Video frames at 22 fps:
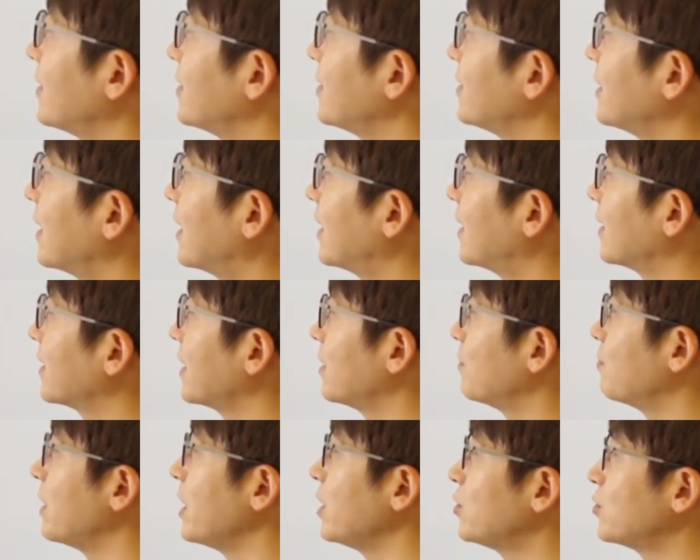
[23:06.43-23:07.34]
that
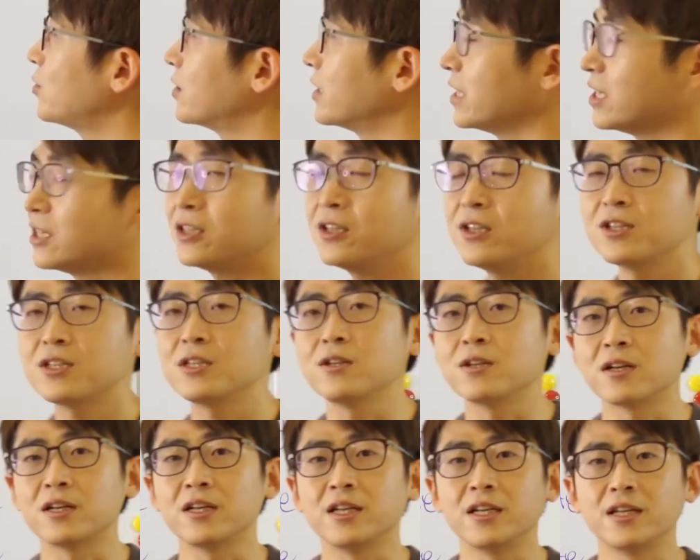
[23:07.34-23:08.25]
can make your
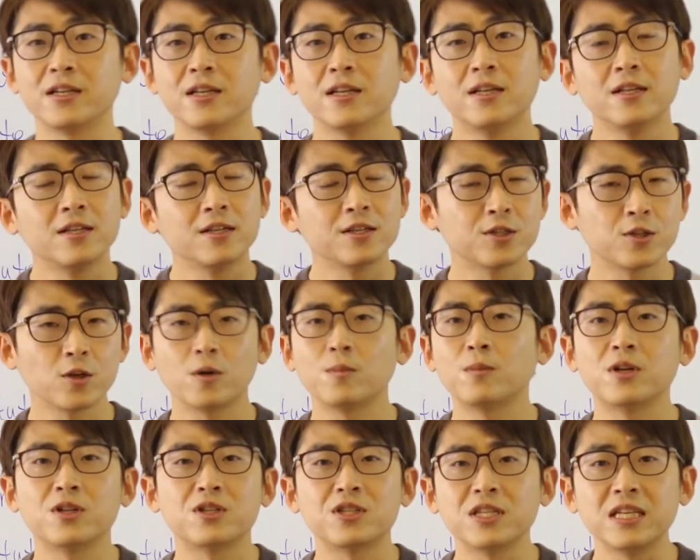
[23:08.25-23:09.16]
English learning
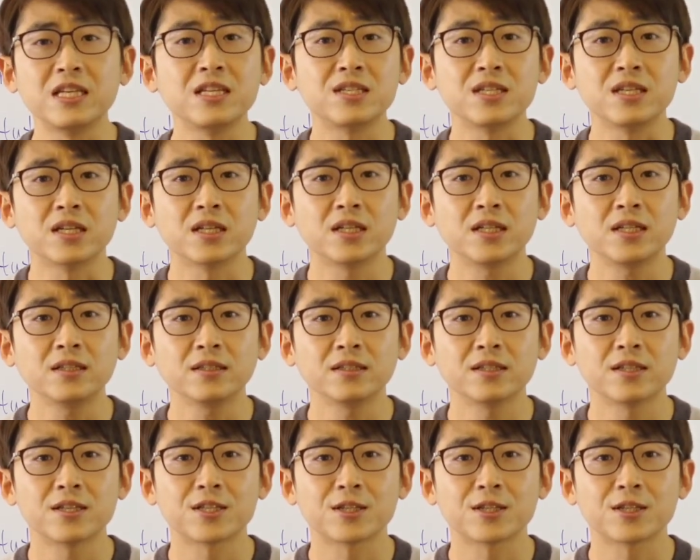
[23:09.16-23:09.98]
so much easier.